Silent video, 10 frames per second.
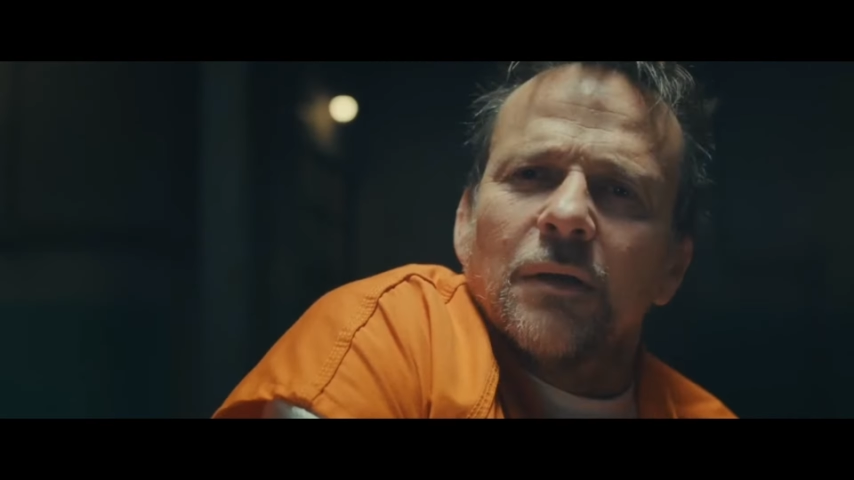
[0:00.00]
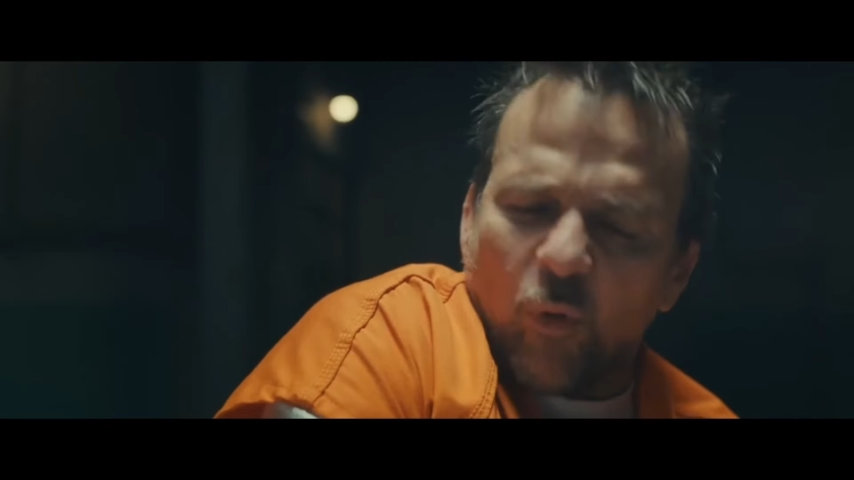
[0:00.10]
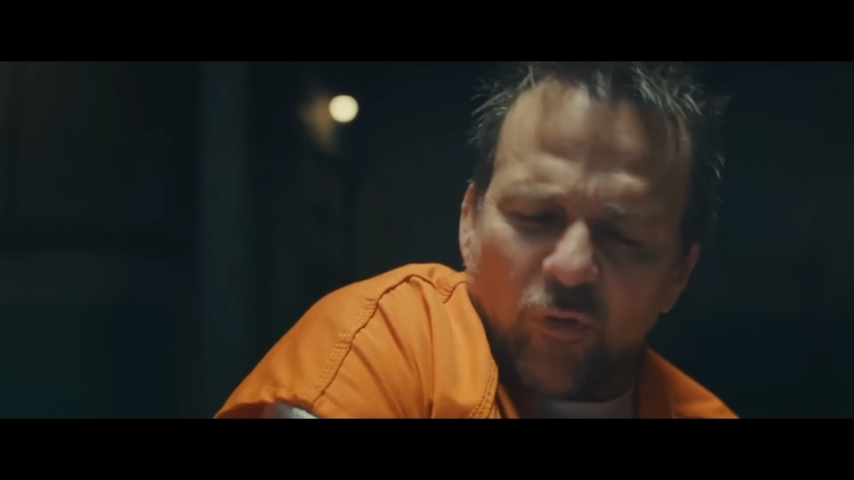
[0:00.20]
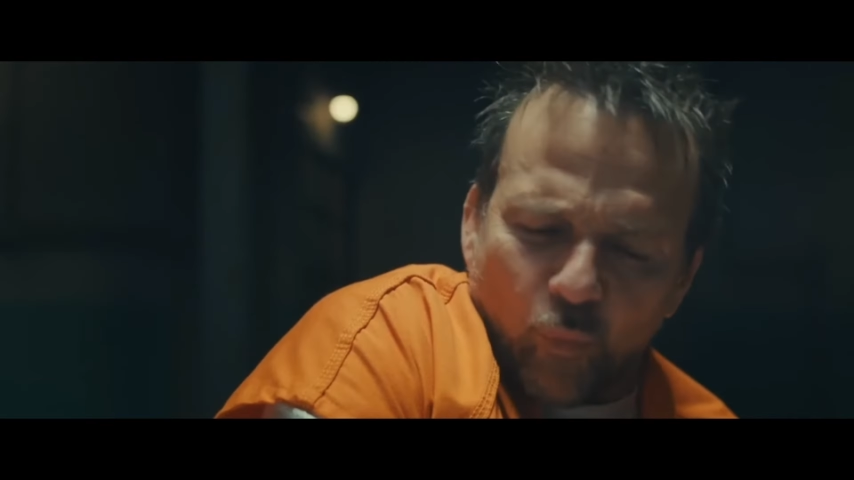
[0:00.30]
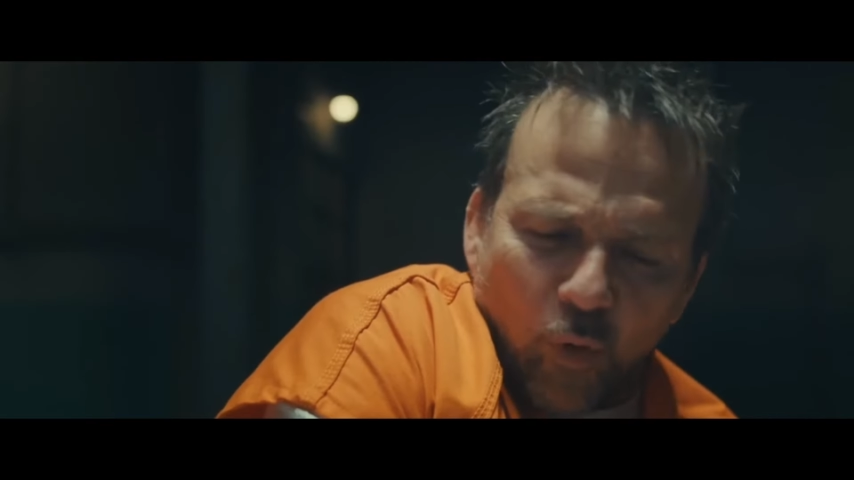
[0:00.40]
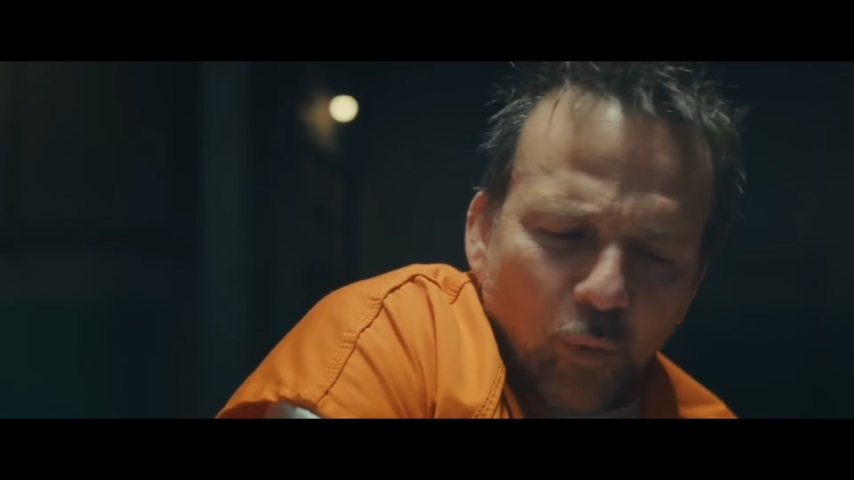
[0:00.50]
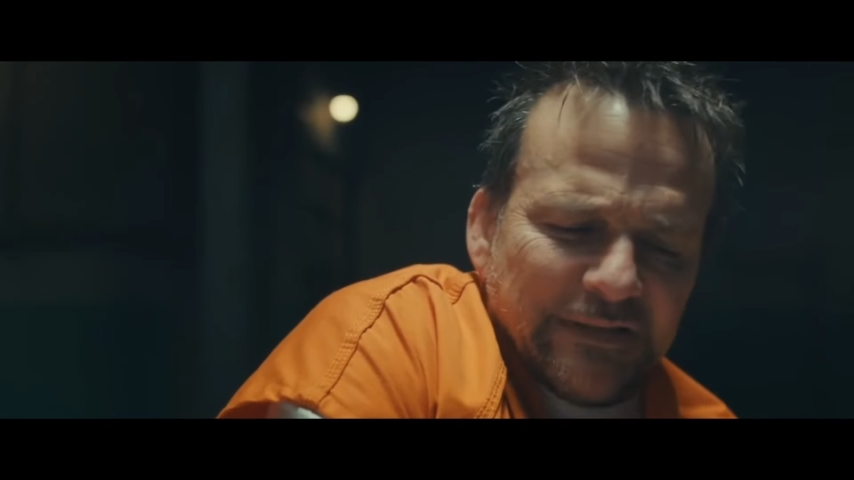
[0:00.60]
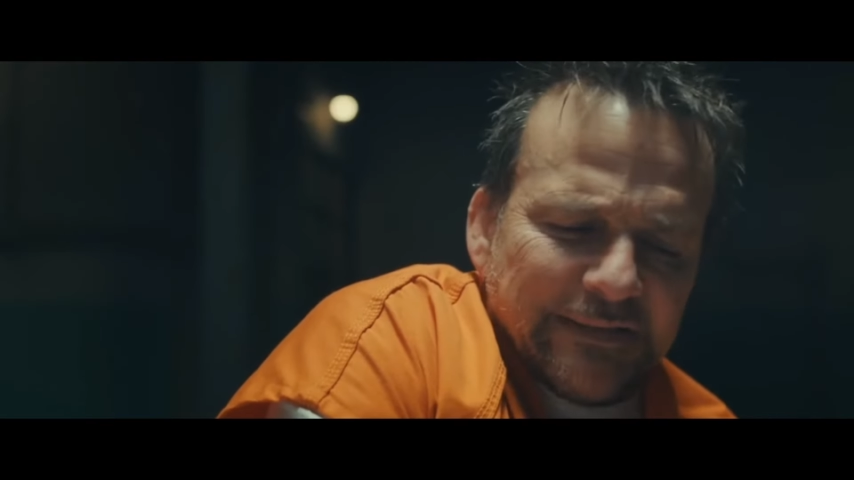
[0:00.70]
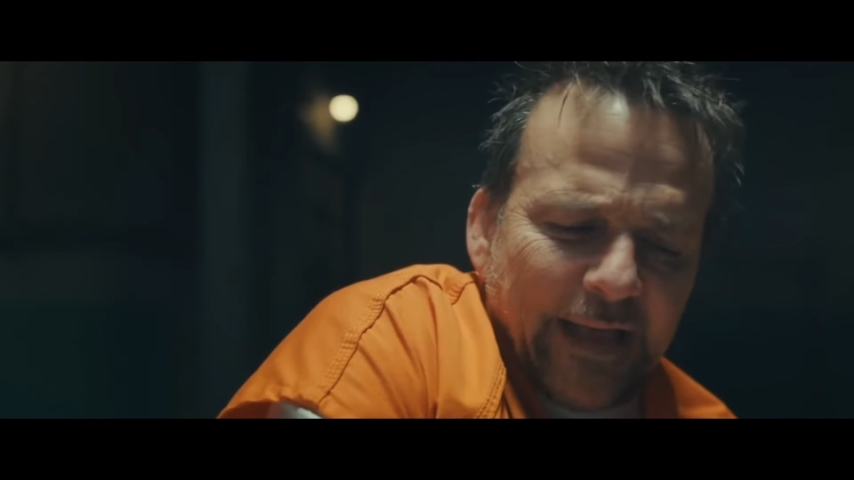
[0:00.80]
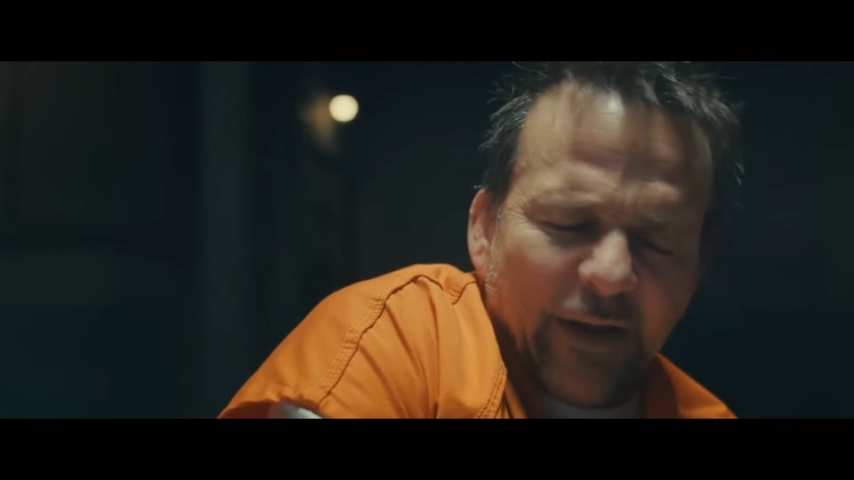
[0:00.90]
More than the
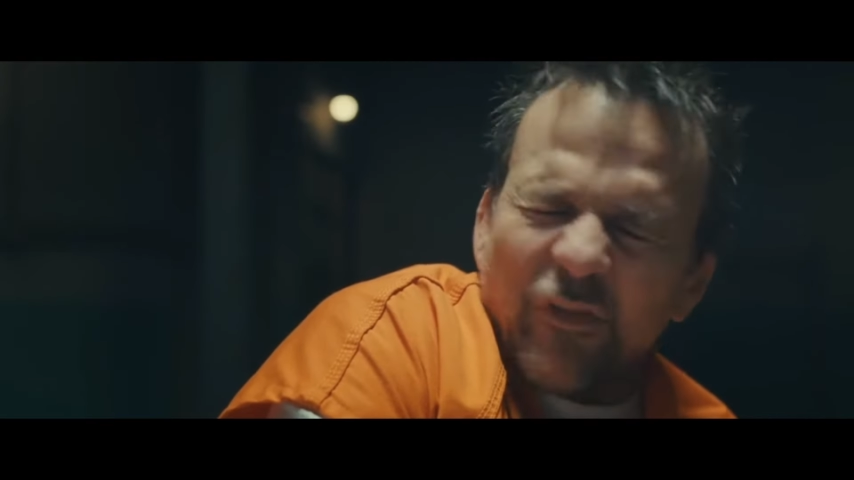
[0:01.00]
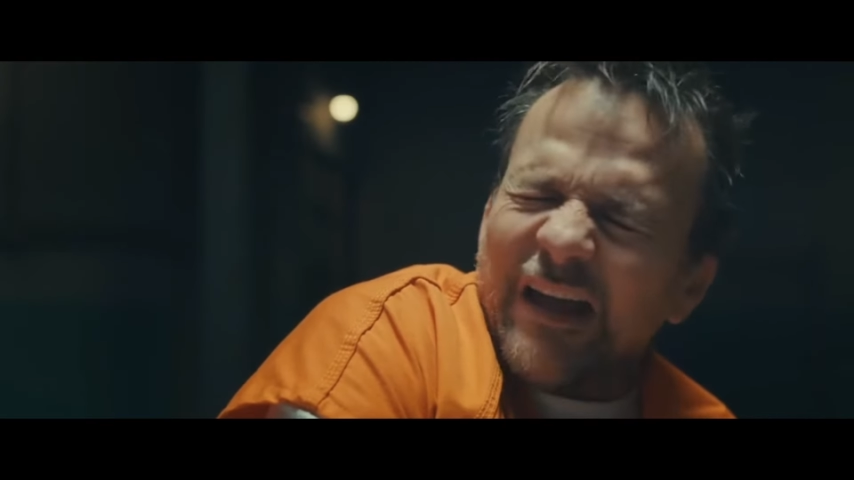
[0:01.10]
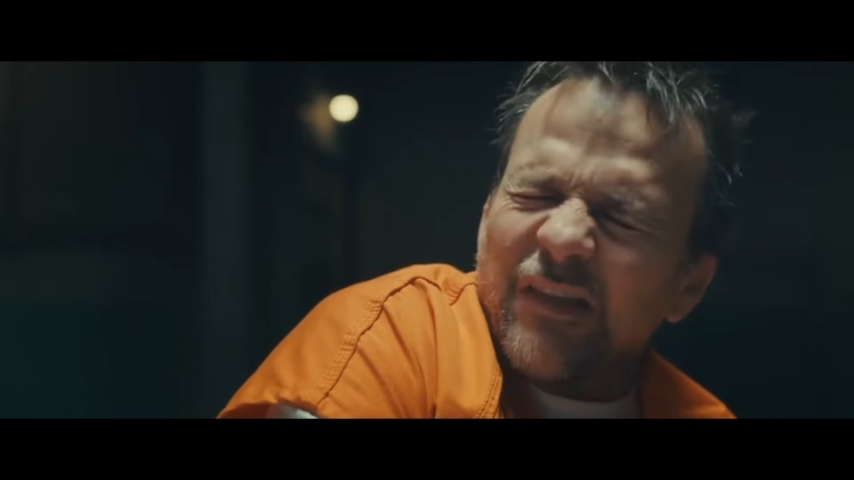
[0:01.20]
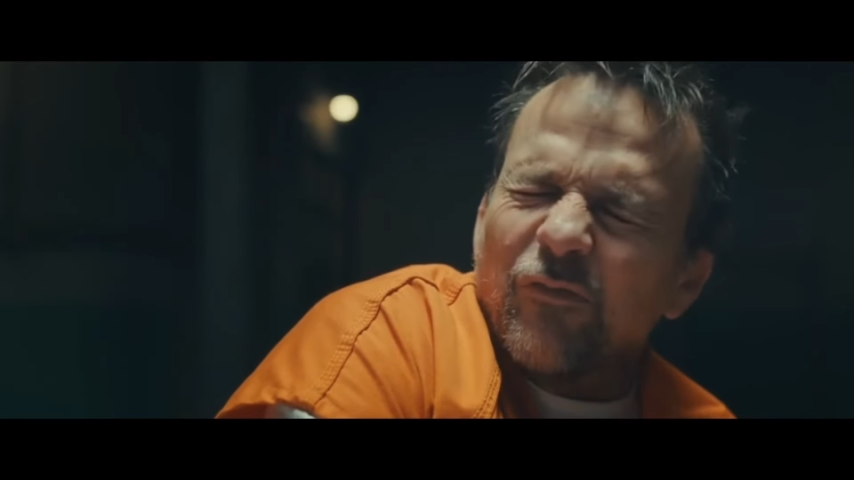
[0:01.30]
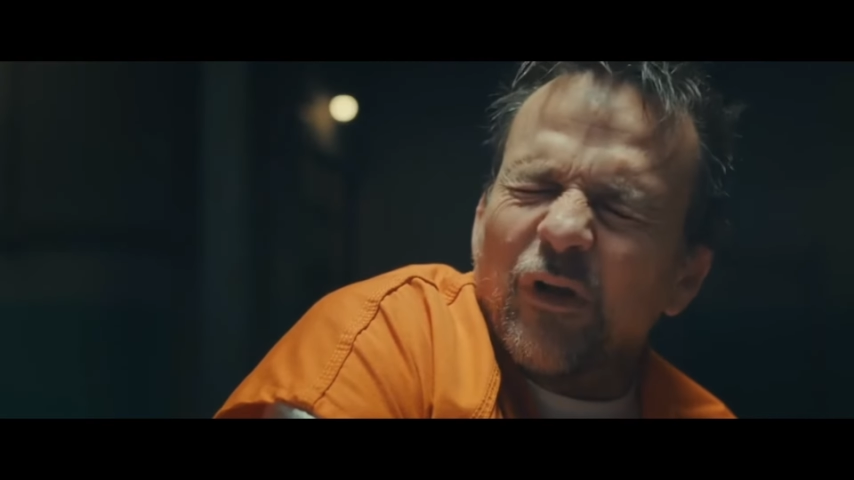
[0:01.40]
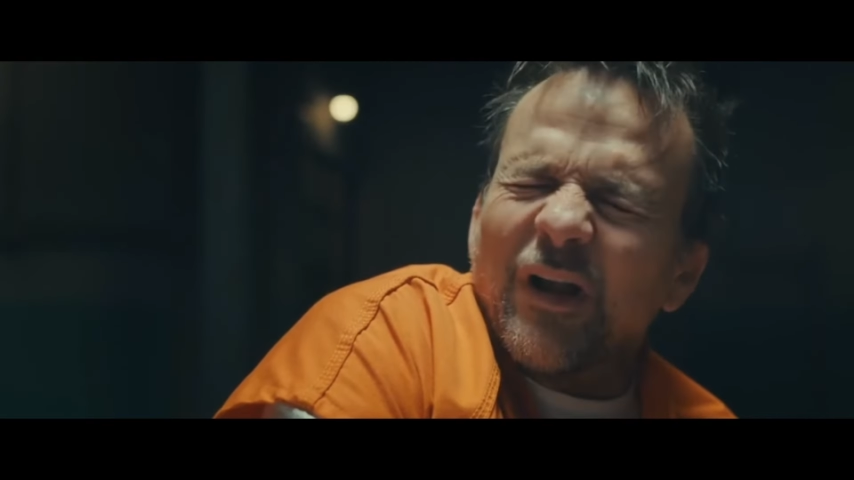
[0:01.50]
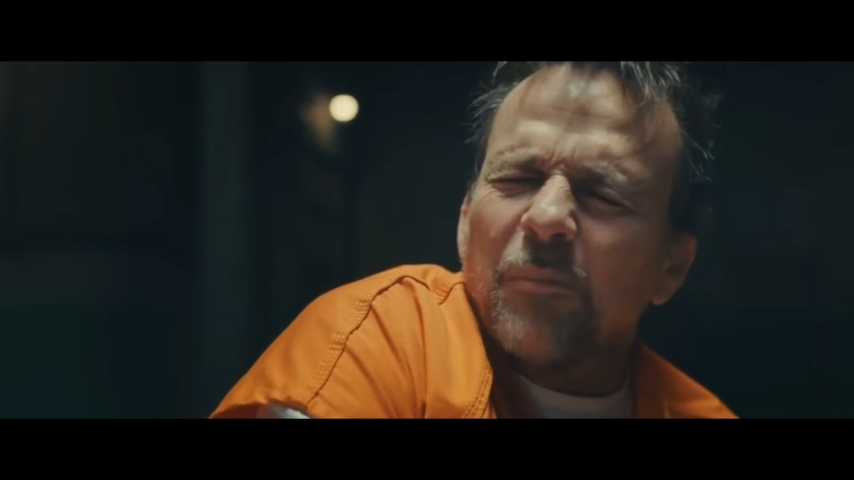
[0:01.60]
Romans had at the height of their